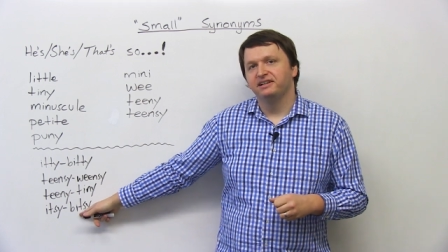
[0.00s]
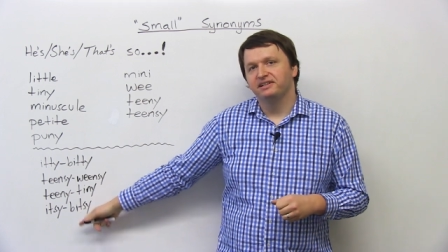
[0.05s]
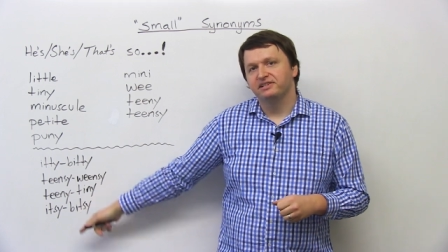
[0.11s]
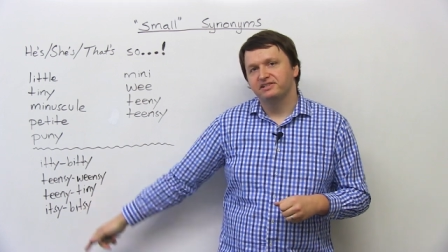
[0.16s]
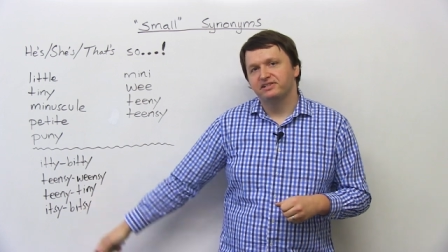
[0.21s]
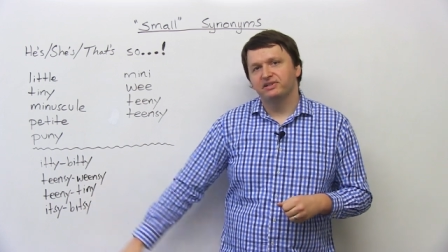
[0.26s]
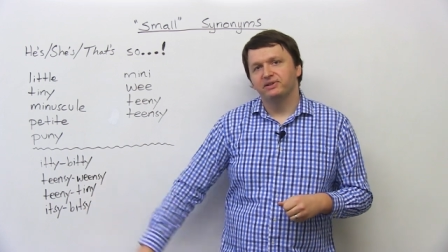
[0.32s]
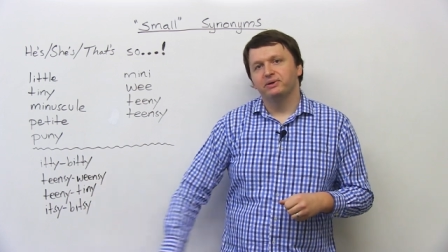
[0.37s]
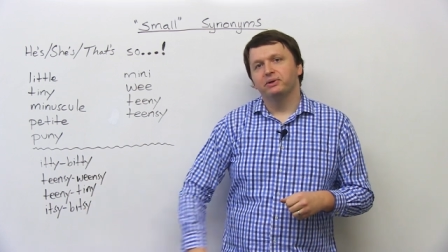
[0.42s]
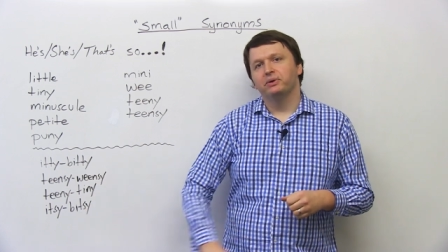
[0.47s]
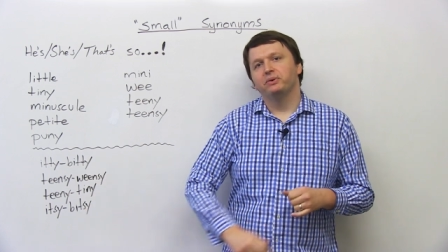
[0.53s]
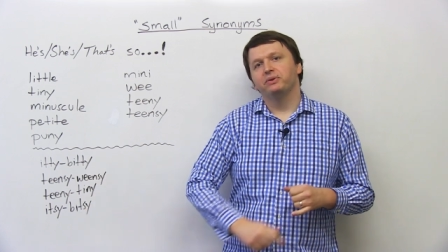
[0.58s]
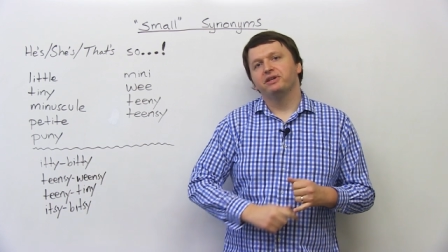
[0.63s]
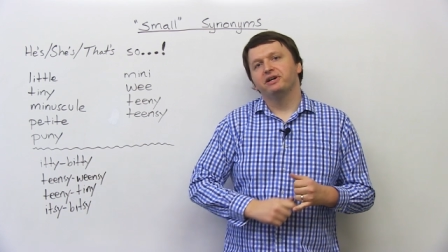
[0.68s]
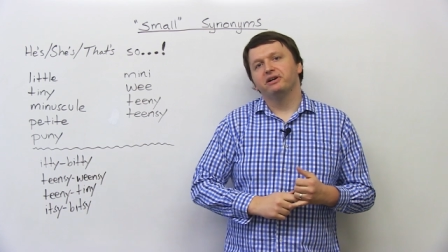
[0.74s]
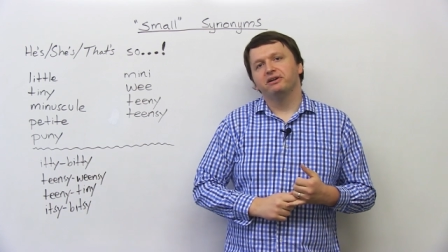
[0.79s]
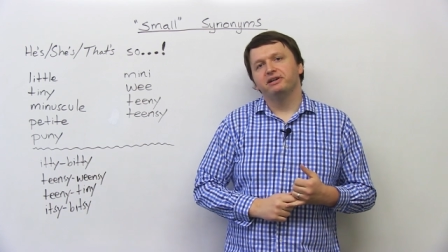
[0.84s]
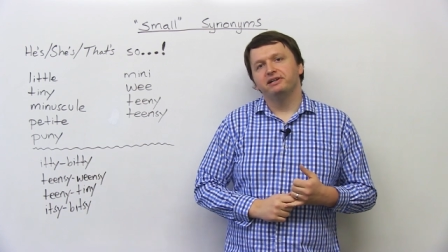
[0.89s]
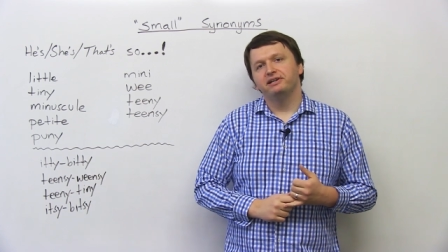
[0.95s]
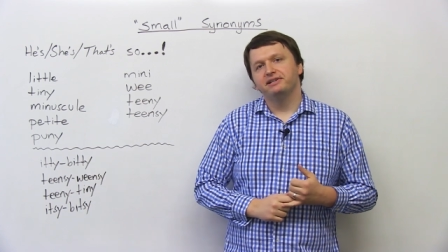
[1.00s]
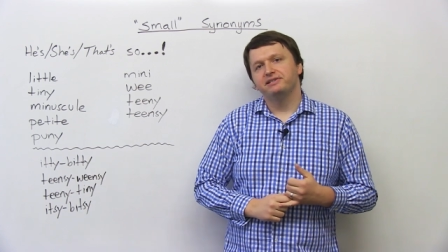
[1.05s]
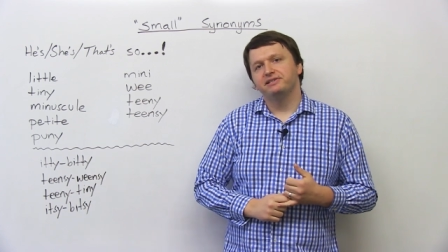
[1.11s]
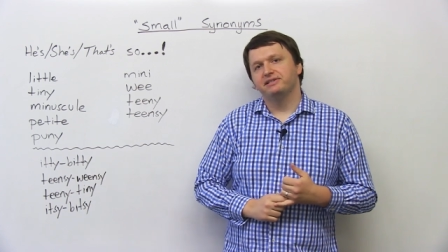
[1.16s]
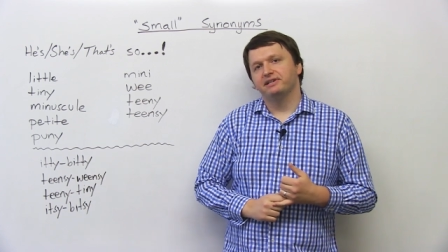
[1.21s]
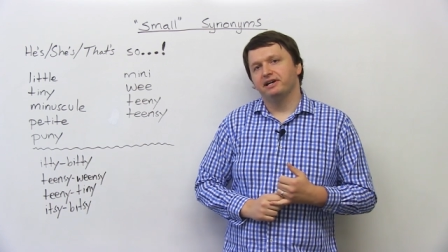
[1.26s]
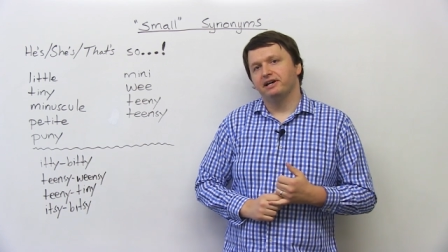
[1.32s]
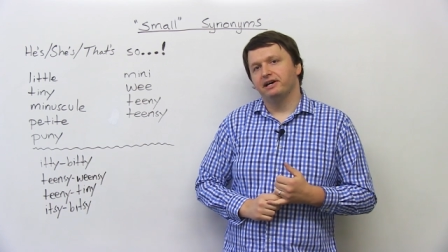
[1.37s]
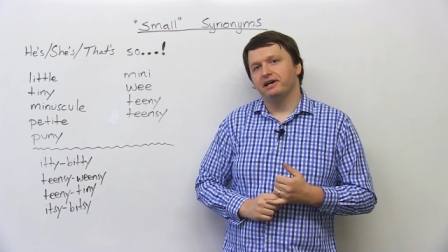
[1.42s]
So there
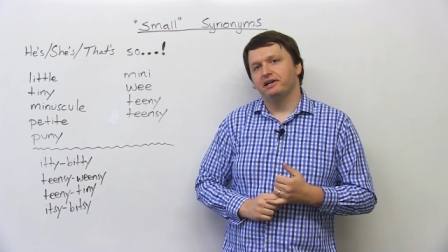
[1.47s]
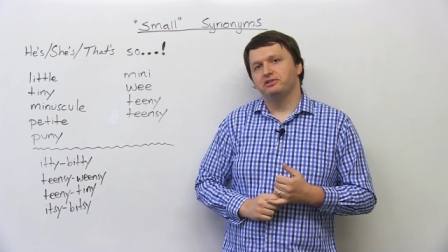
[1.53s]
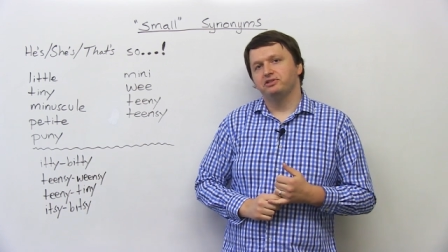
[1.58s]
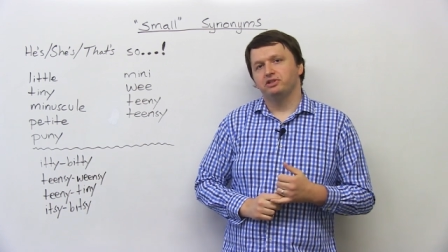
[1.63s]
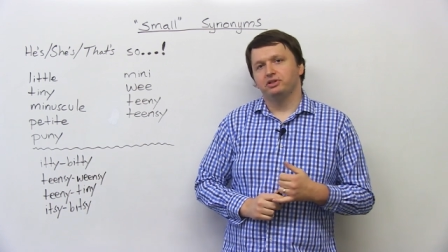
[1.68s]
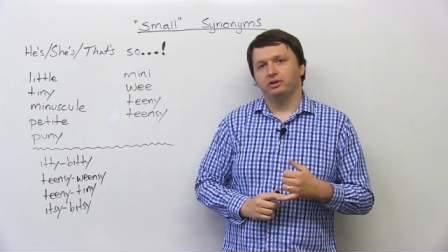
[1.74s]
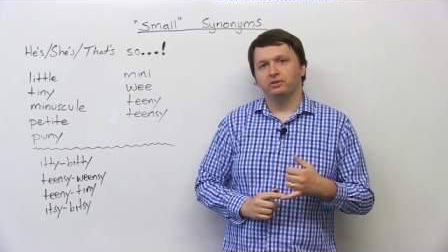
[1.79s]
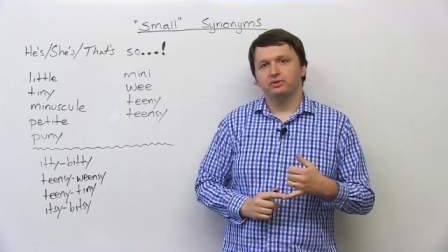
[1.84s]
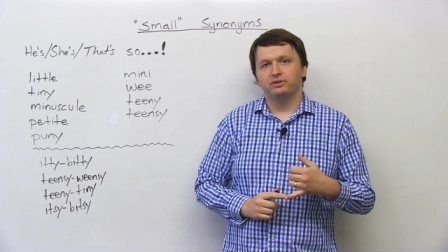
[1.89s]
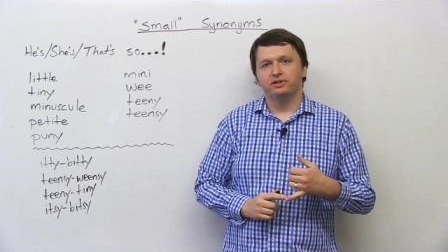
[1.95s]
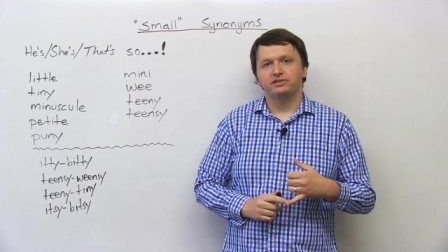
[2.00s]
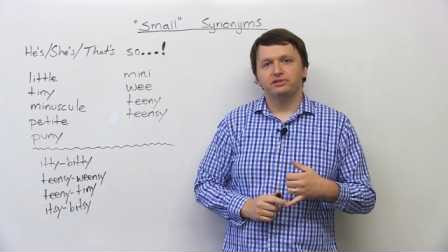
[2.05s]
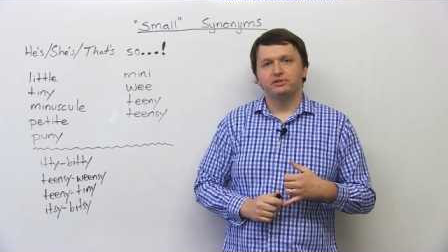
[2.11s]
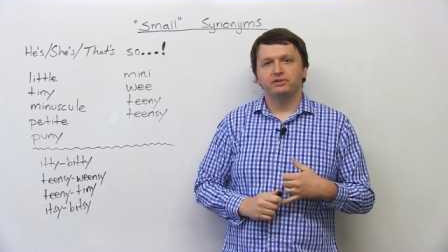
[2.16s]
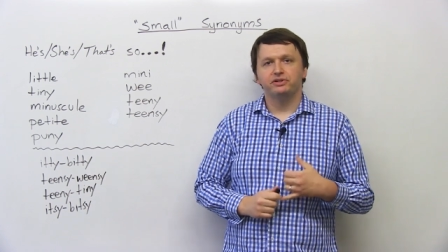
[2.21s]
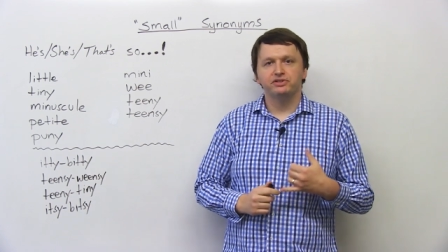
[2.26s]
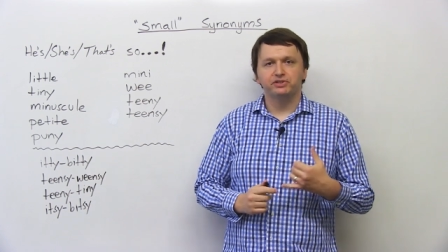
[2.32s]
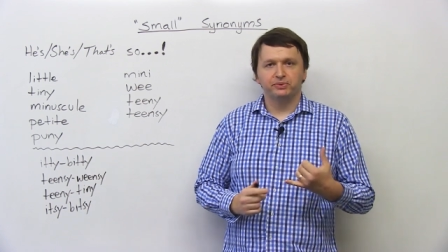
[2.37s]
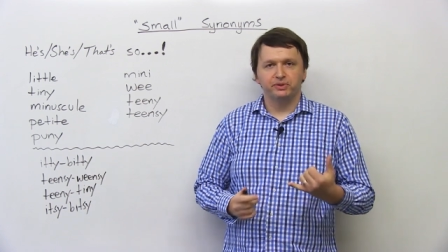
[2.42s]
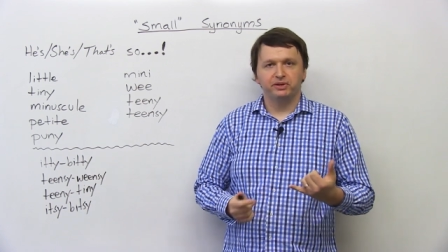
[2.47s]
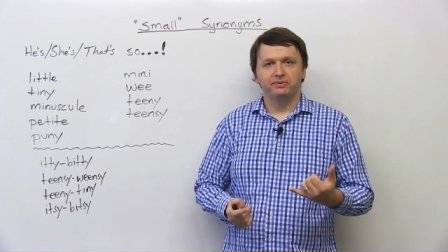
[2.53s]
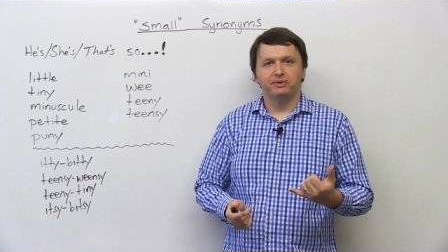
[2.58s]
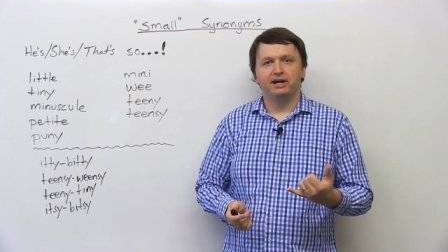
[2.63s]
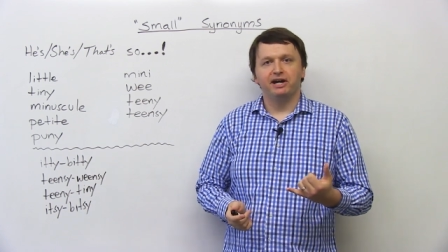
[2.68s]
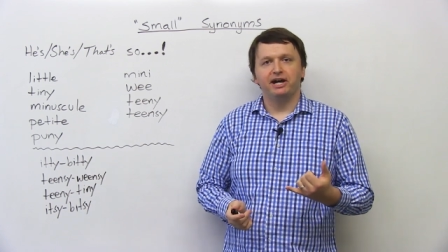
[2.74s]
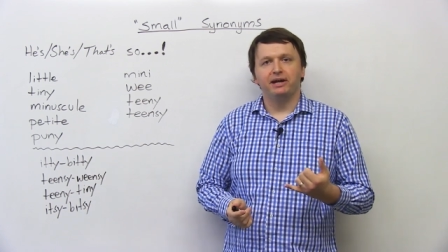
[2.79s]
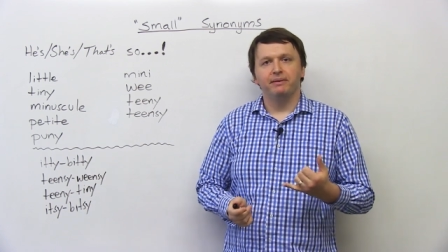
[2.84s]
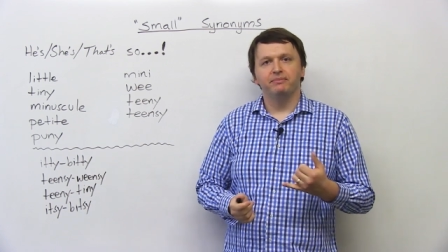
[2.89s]
is a children's nursery
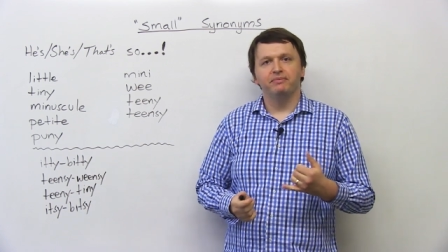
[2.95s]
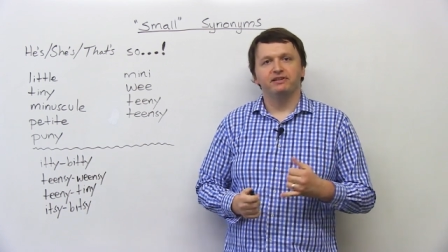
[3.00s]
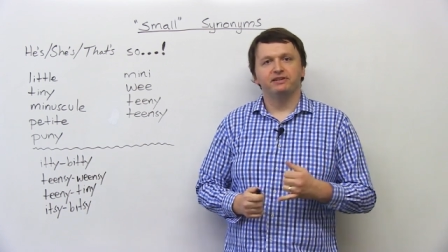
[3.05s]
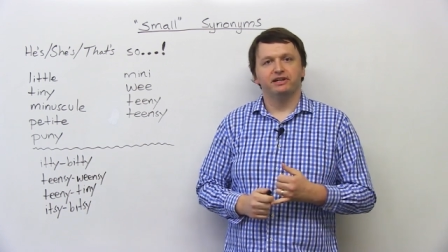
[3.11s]
rhyme